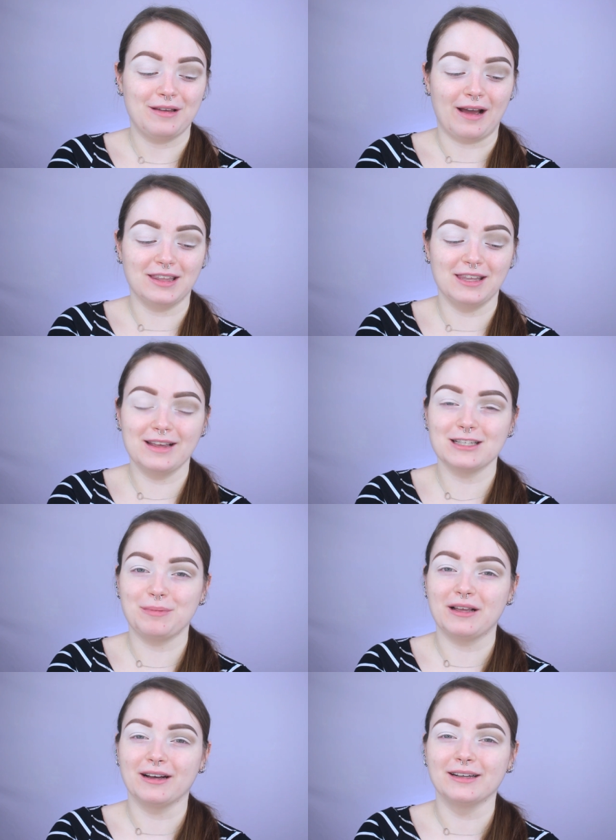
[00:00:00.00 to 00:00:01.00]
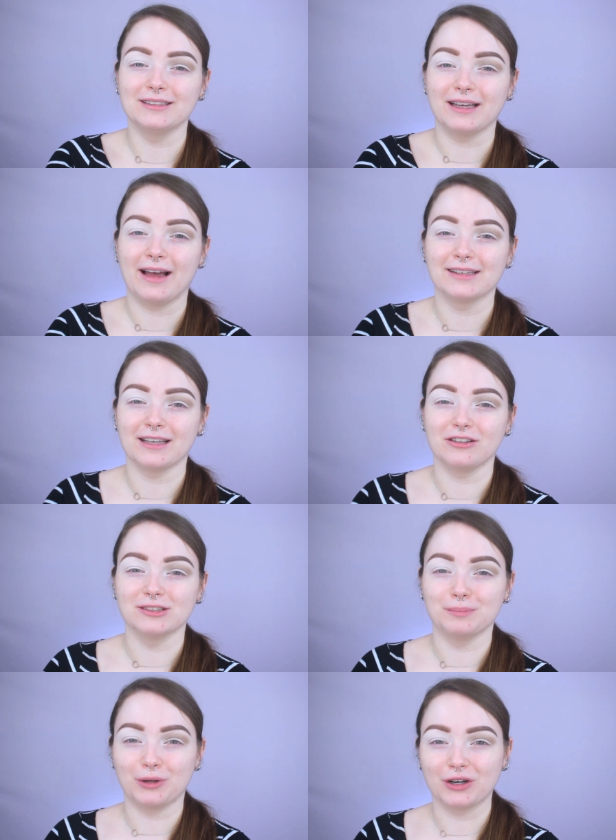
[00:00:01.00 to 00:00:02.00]
I think it's because it has like
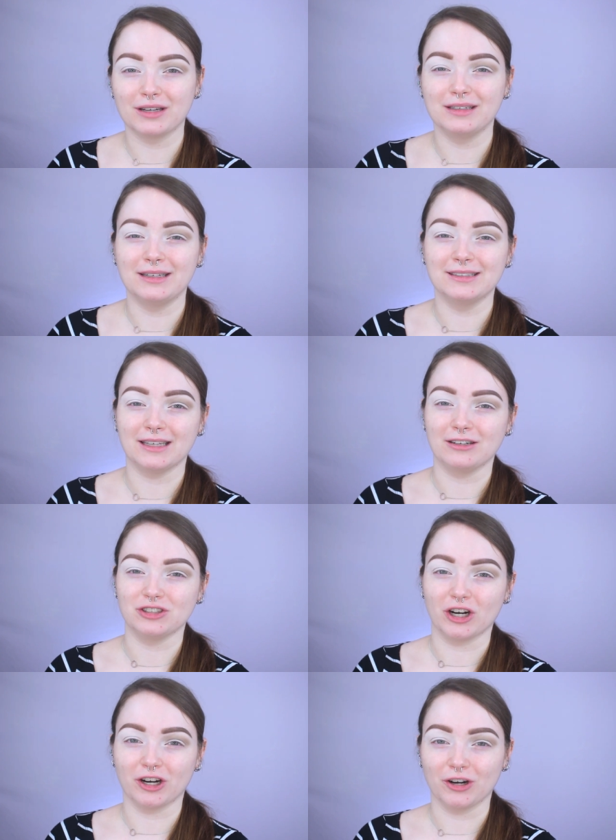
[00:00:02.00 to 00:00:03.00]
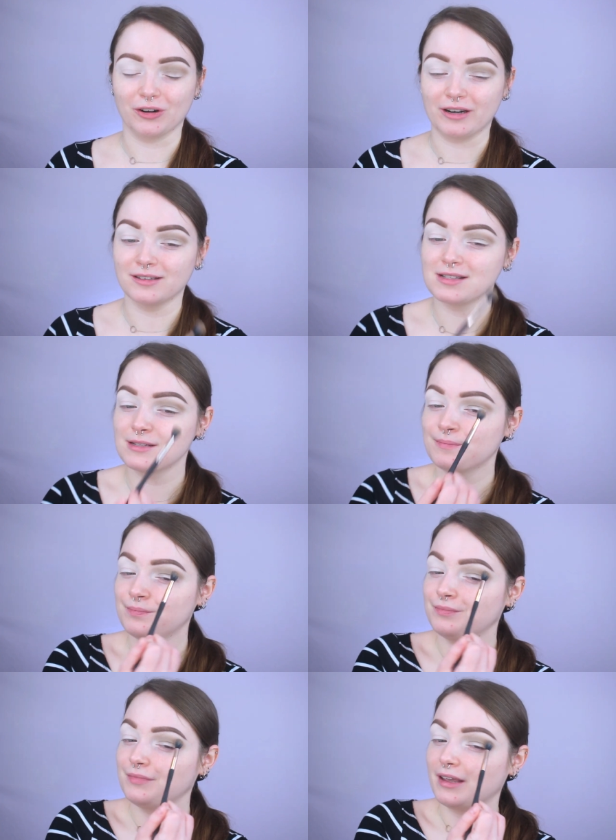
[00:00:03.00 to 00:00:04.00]
those burgundies and darker greens.
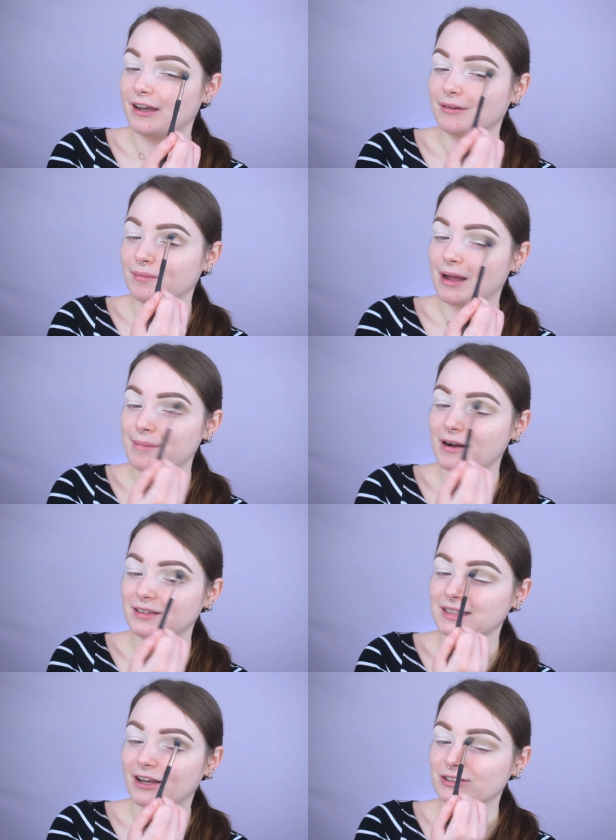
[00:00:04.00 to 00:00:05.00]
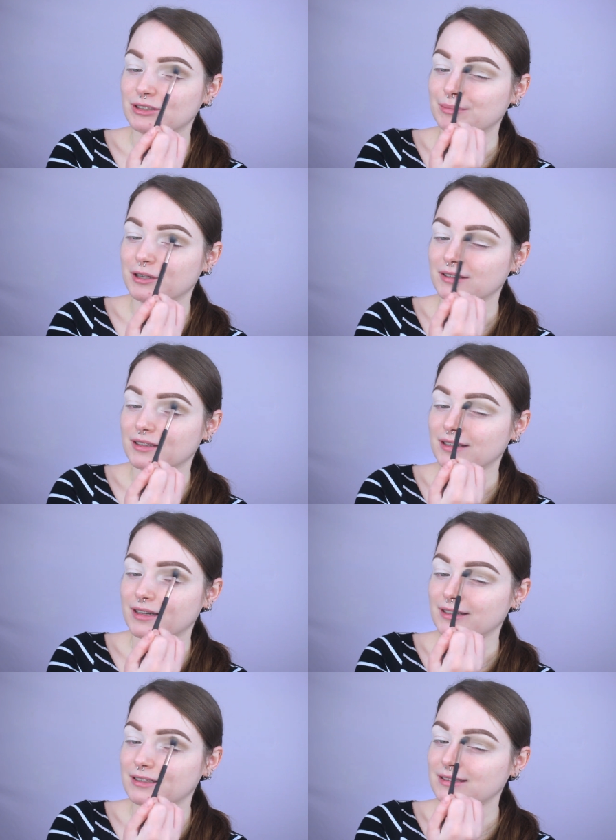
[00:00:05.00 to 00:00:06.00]
And my parents' house was built in the
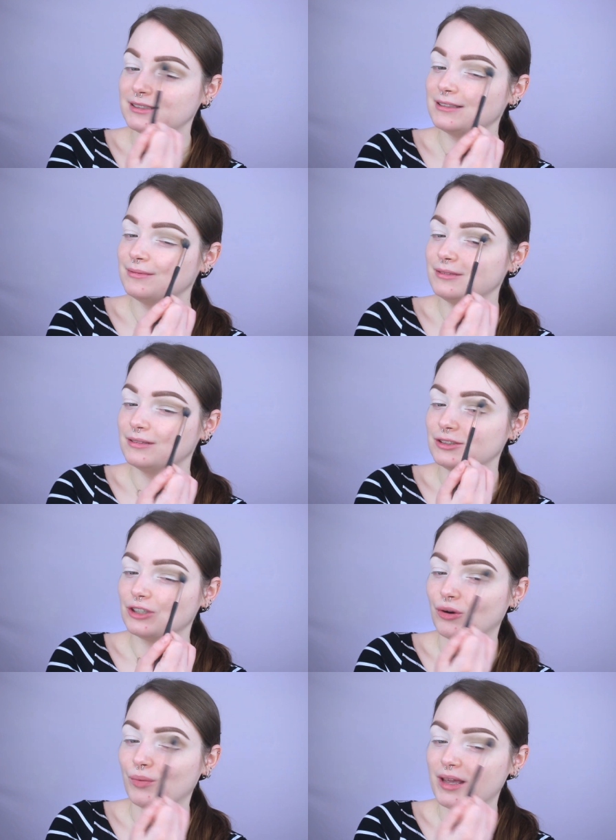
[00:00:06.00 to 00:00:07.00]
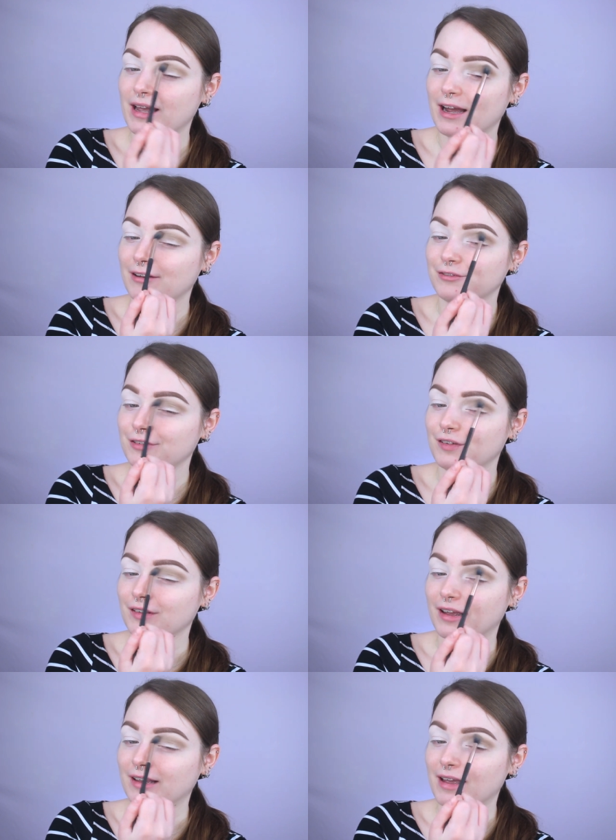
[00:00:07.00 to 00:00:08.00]
nineties, so we have
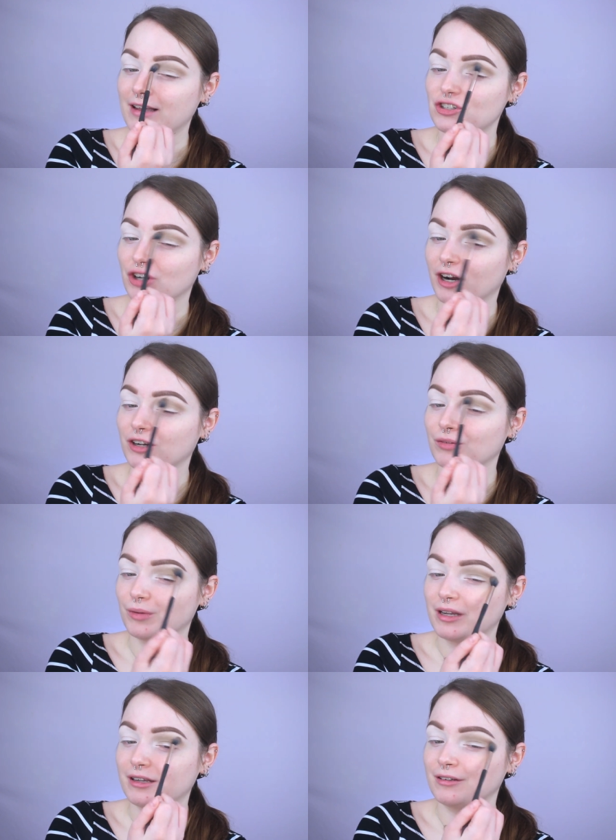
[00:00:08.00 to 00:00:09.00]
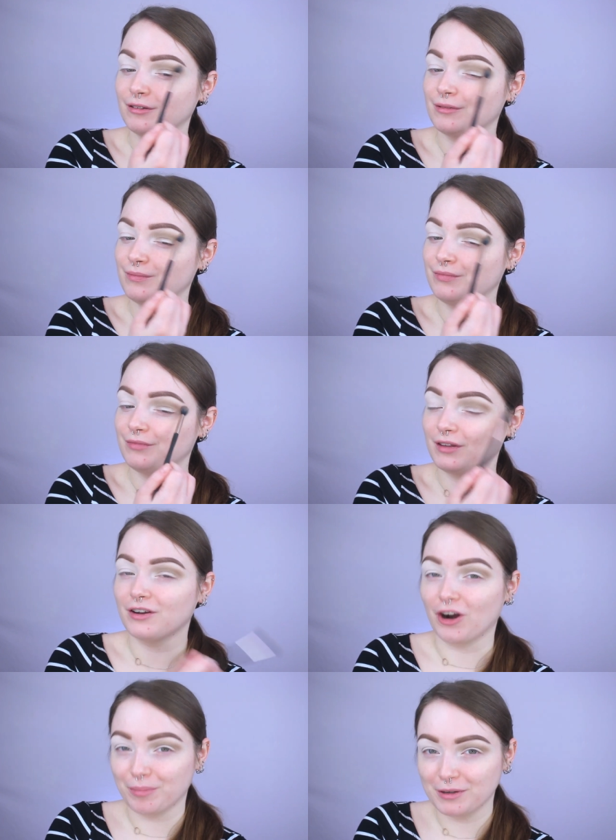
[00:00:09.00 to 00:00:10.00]
like a dark green
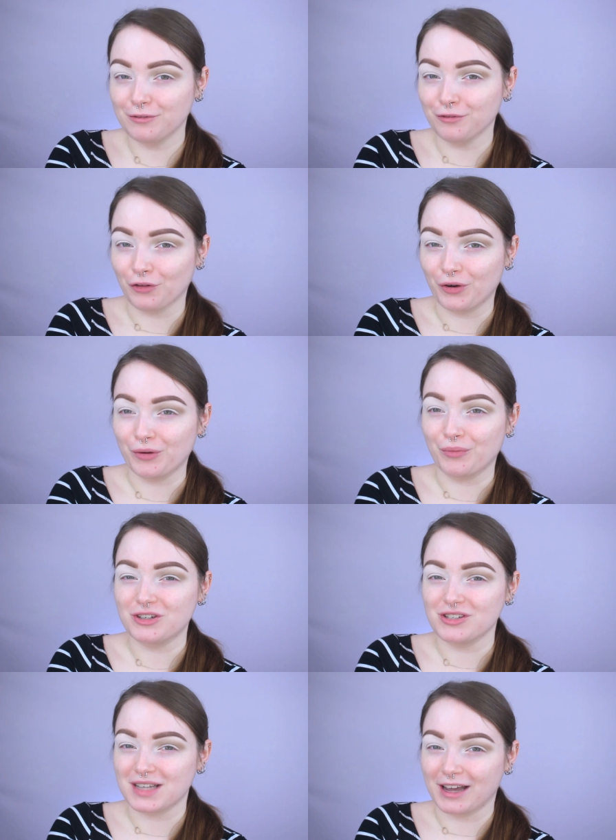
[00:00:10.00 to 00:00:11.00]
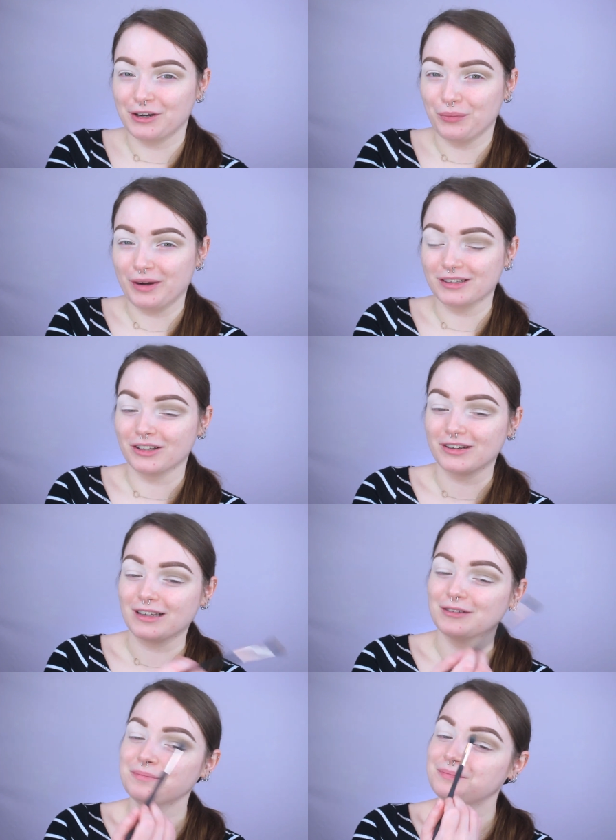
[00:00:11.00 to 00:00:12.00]
carpeted floor, which is kind of weird
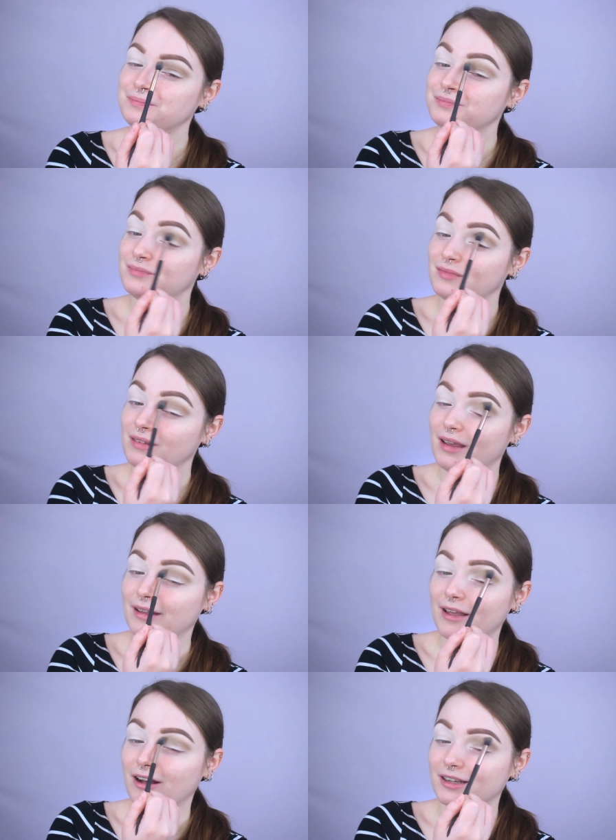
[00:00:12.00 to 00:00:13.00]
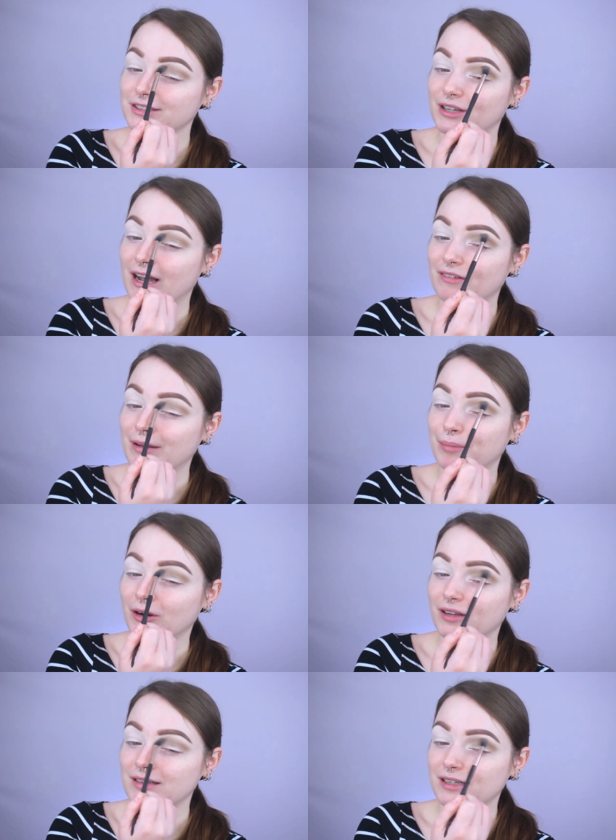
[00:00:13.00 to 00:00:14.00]
looking. And they also have like
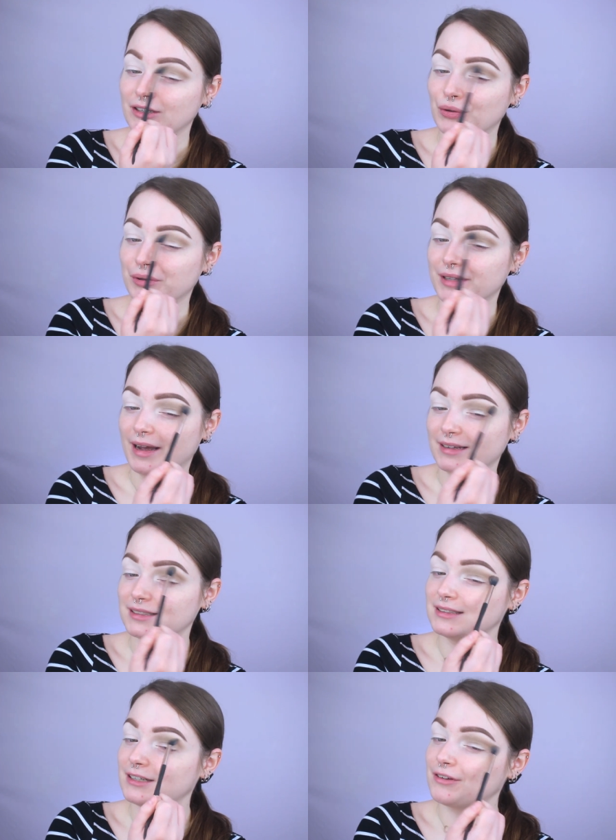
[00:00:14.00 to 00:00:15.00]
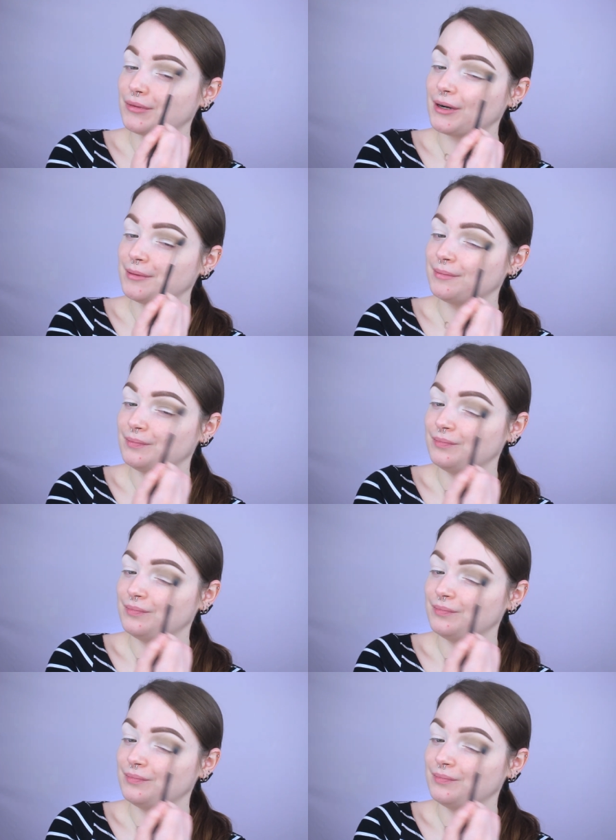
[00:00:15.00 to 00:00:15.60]
burgundy and gold accents everywhere.